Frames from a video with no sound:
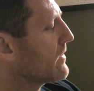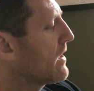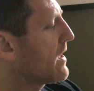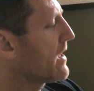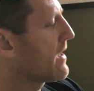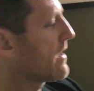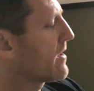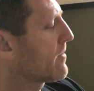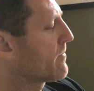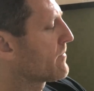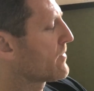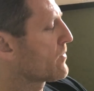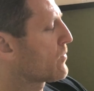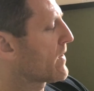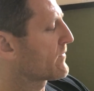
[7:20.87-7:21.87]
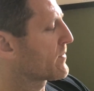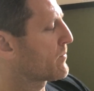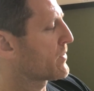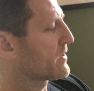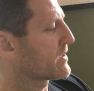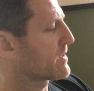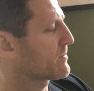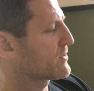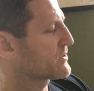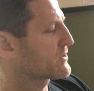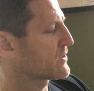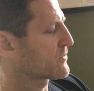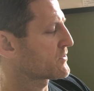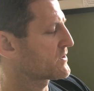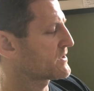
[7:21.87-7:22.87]
we'll have to put numbers. So
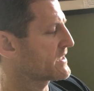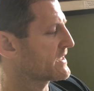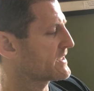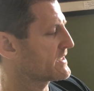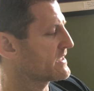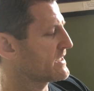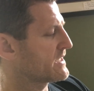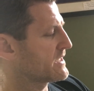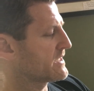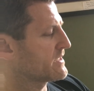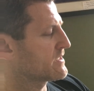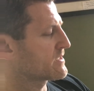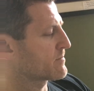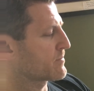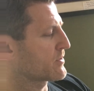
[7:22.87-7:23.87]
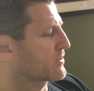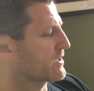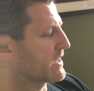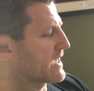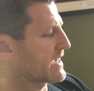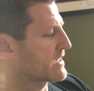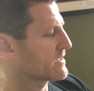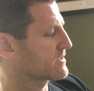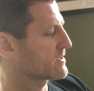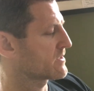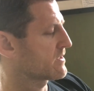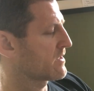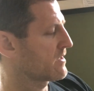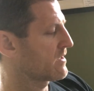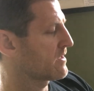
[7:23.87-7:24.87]
there's 6 seeds per class.
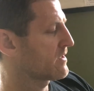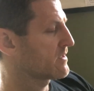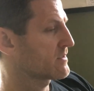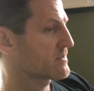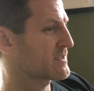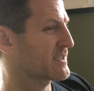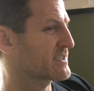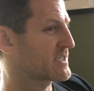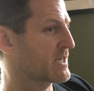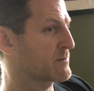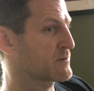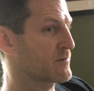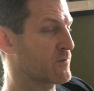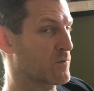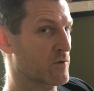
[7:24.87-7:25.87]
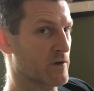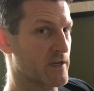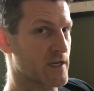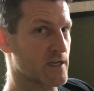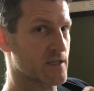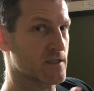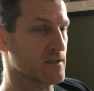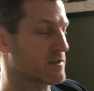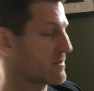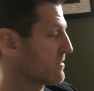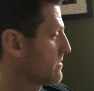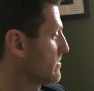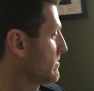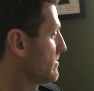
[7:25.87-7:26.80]
6 times 4 is?